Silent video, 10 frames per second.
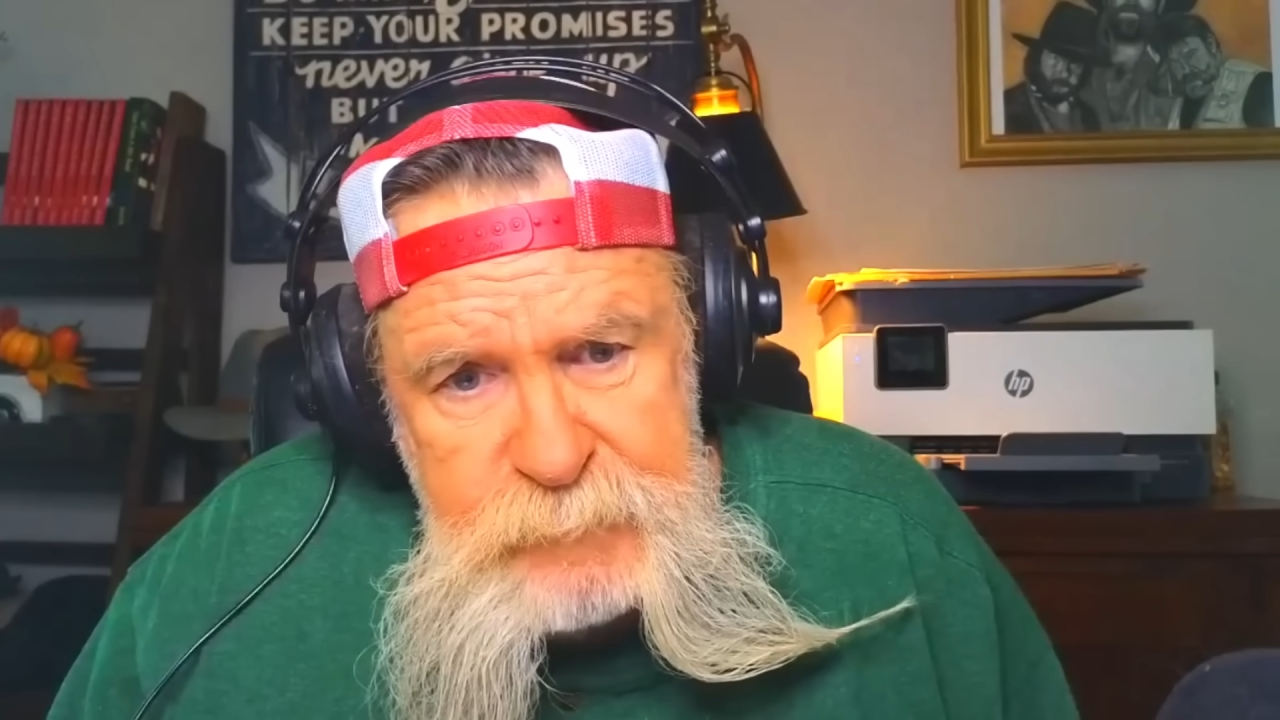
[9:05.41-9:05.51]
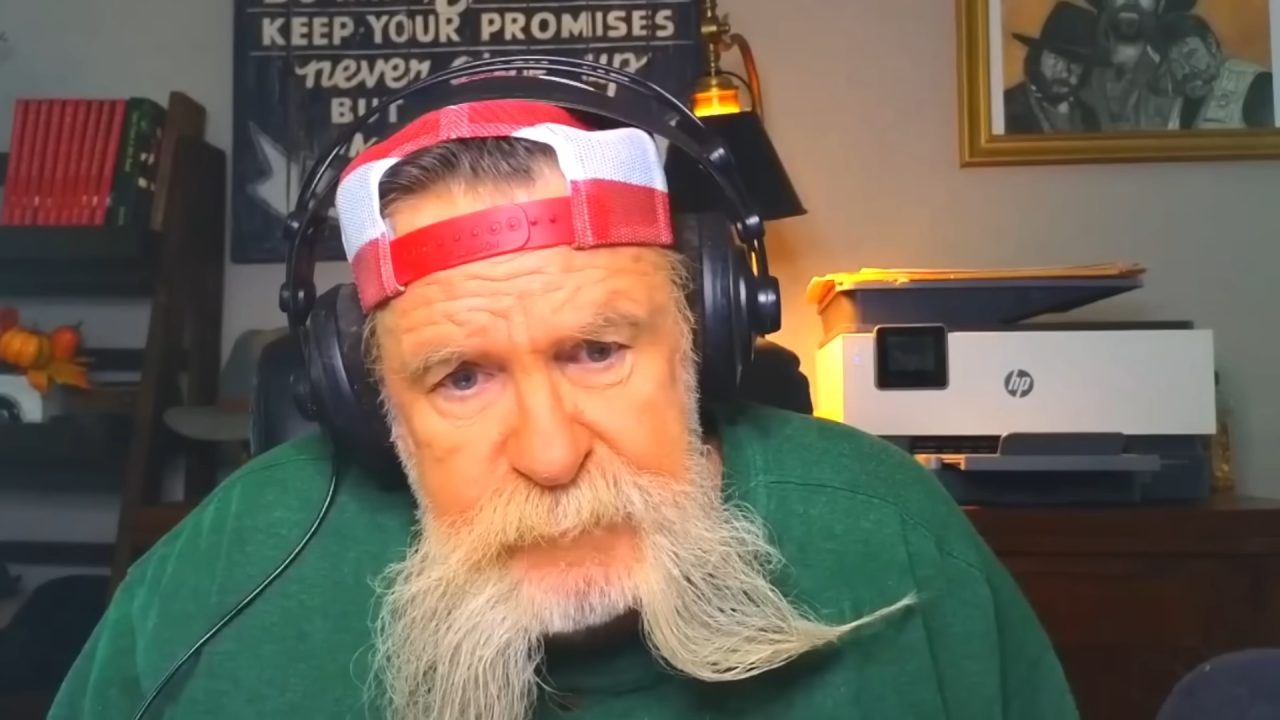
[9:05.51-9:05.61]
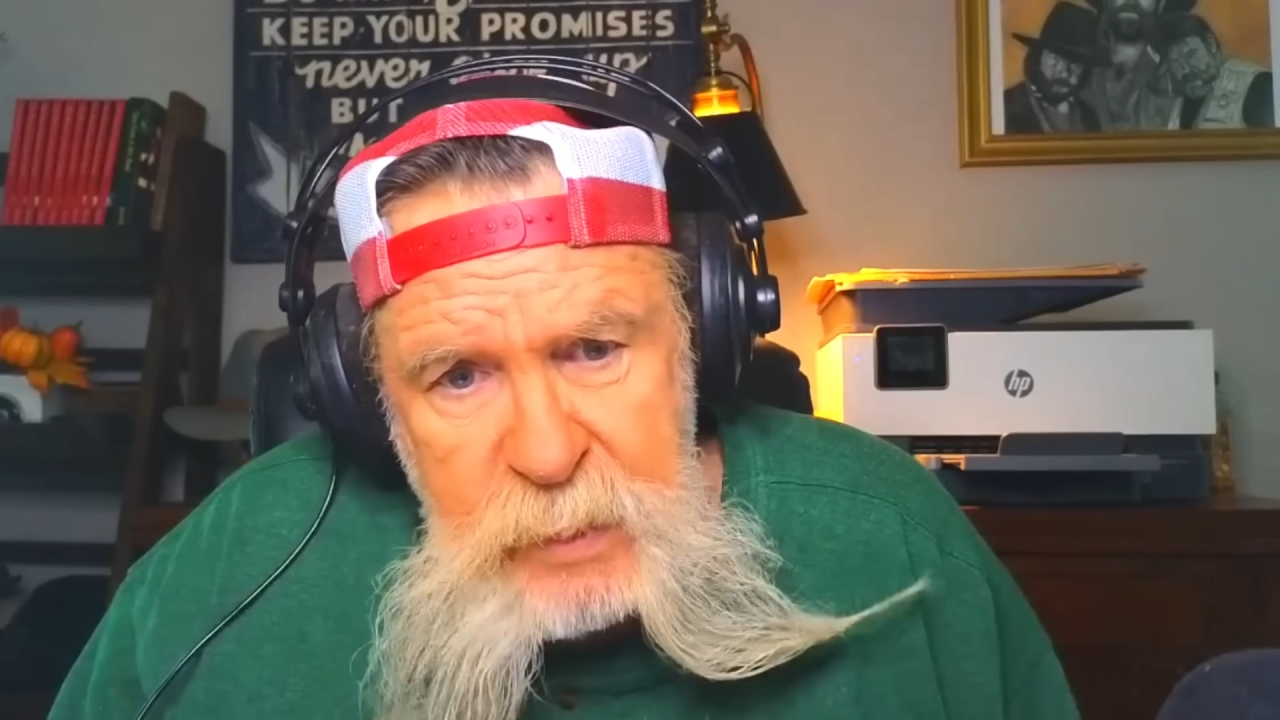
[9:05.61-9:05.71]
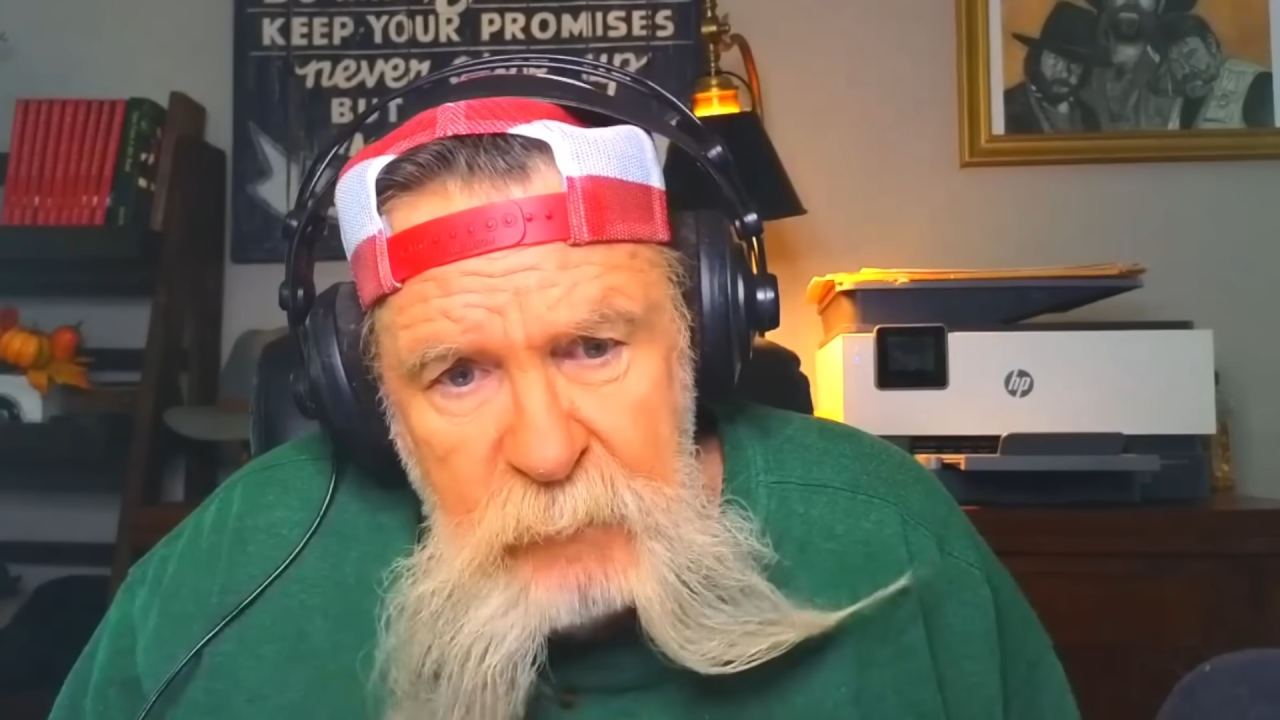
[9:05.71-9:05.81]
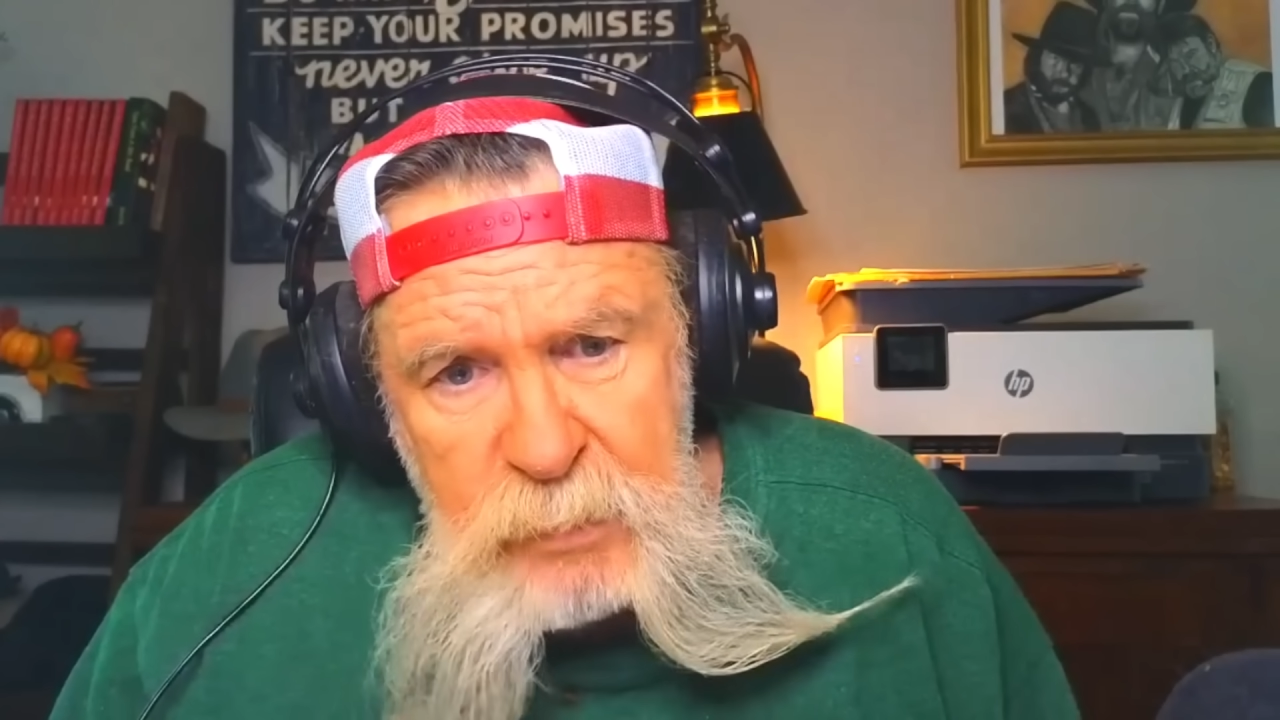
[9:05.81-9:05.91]

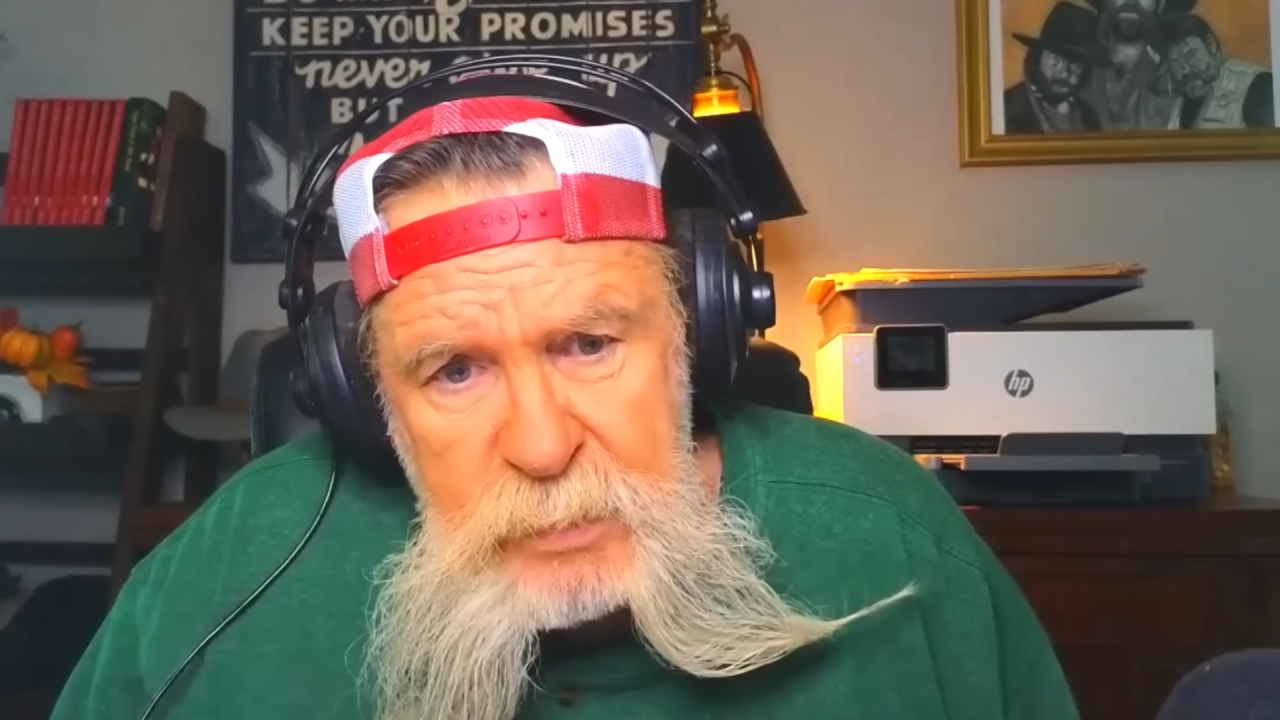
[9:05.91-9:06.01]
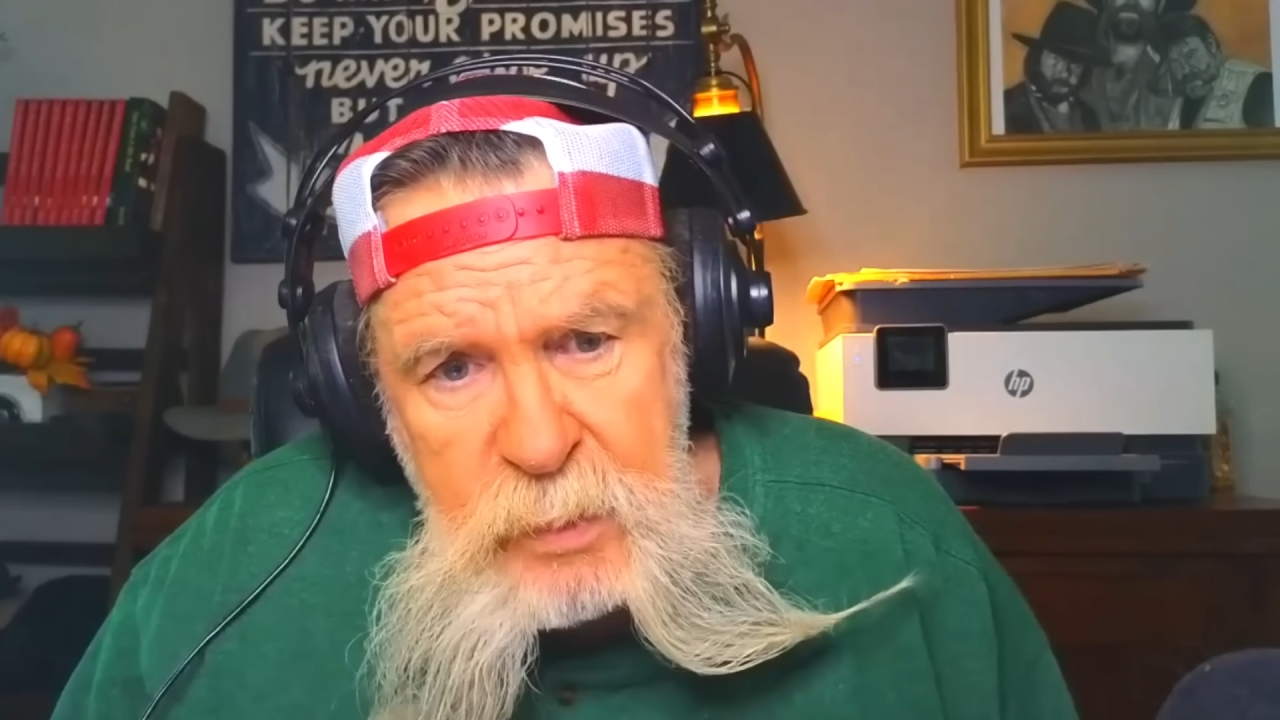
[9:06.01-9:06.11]
it was